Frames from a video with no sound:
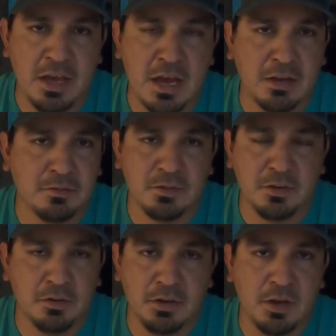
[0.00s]
Yeah,
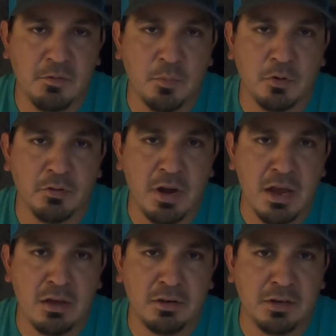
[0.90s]
you know, you can cover more
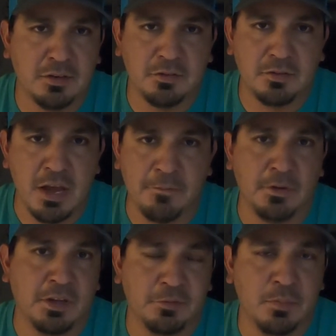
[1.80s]
ground and it's
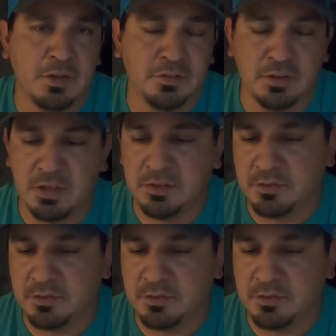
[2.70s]
effortless basically.